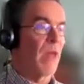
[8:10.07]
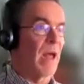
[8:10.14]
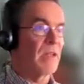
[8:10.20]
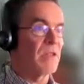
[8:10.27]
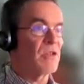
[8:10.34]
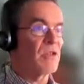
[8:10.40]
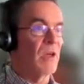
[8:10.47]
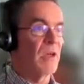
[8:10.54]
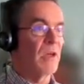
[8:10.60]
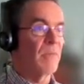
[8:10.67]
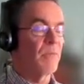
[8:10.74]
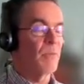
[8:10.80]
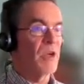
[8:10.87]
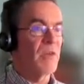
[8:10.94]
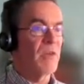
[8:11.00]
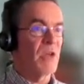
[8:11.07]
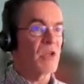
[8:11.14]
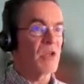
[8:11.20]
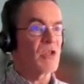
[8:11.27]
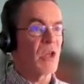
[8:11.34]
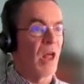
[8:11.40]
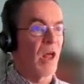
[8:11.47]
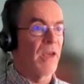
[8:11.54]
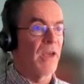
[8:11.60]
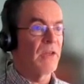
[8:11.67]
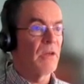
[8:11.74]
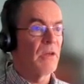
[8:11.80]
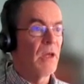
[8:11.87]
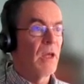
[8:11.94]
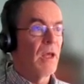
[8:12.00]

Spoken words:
that previous slide